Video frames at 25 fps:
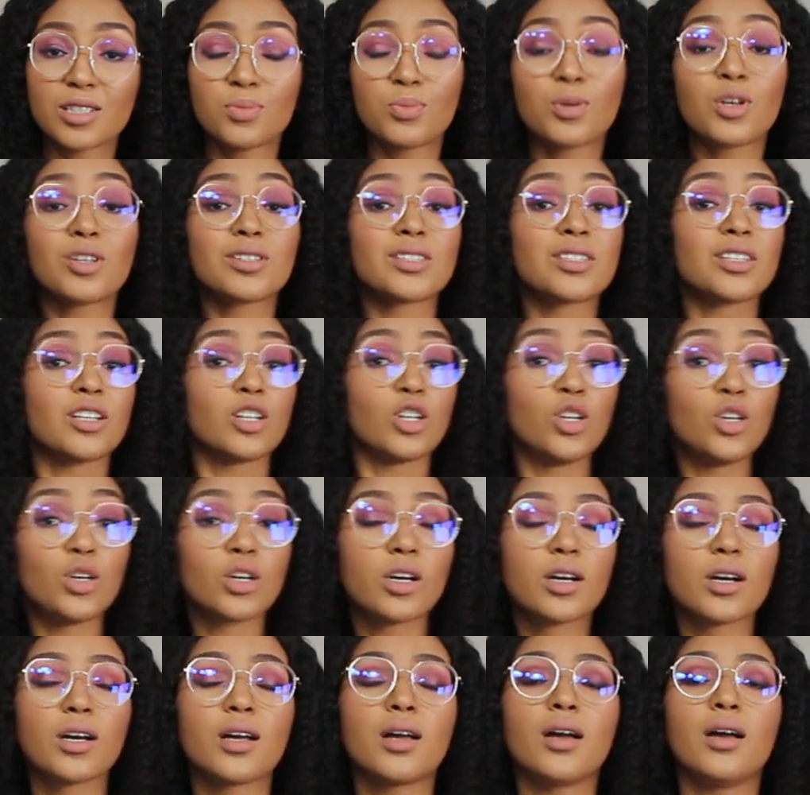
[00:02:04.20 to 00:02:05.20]
just because of the
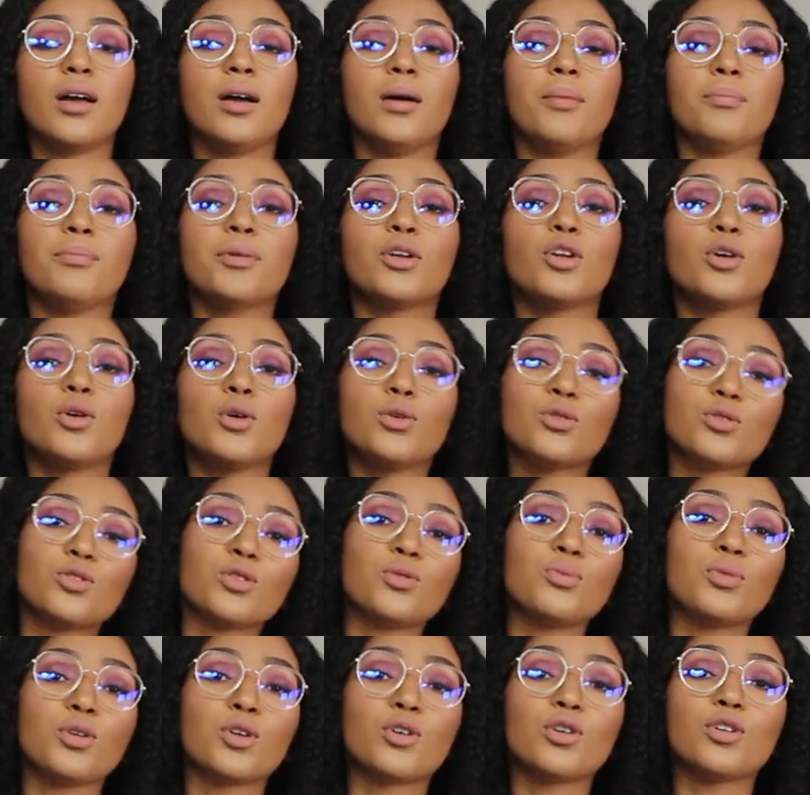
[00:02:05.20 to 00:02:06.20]
look, but
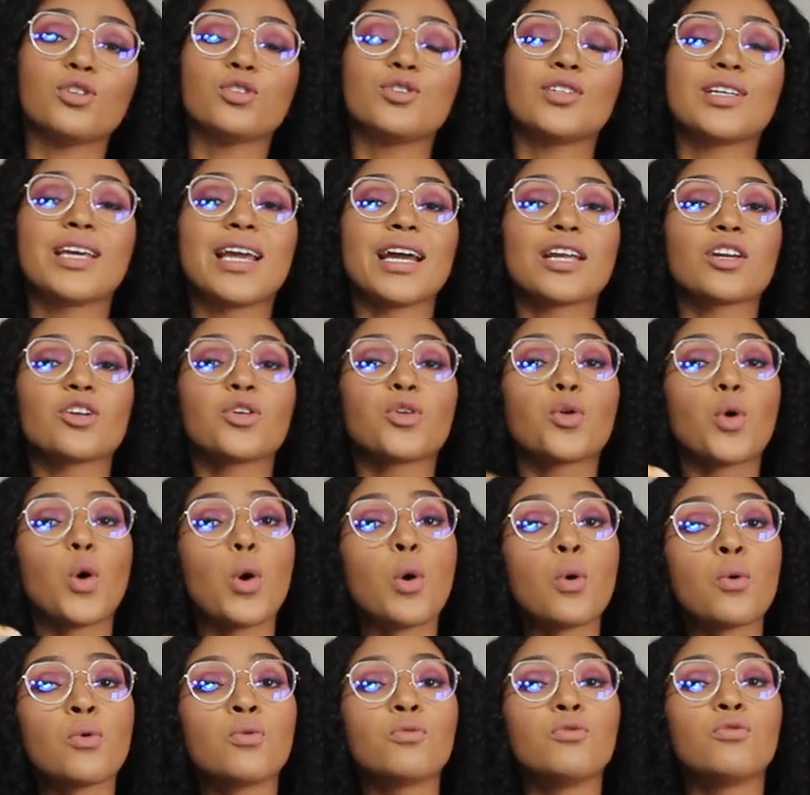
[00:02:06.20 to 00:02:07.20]
also because you cannot
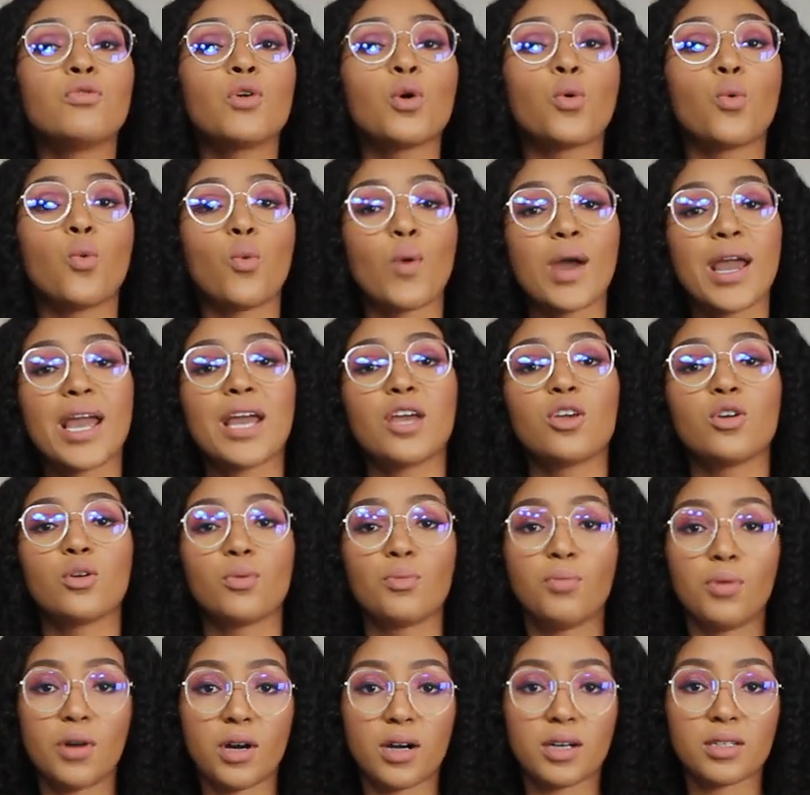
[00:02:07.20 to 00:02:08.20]
overwear your
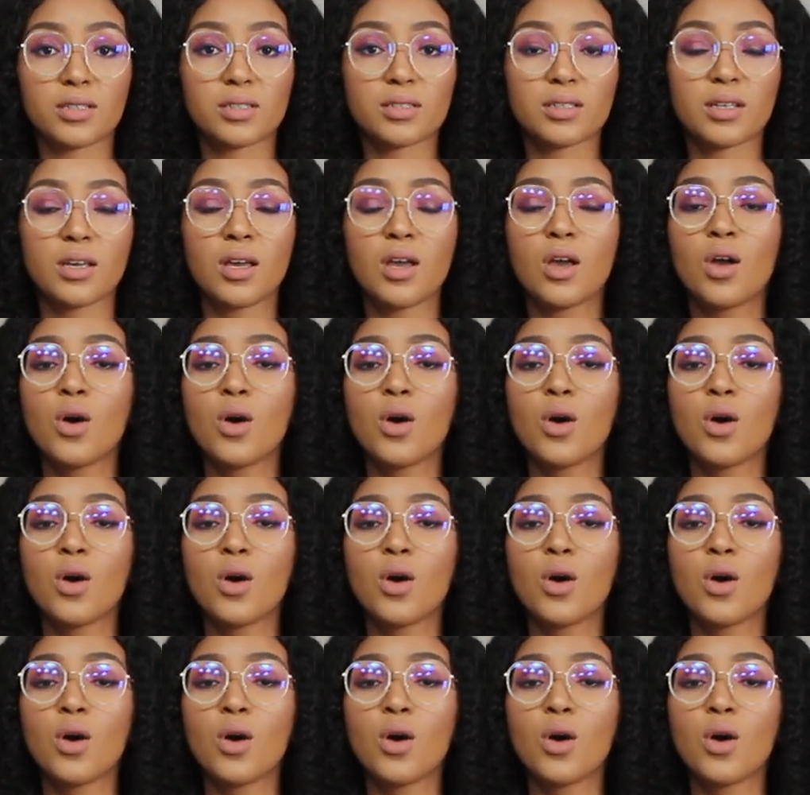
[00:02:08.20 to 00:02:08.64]
bras.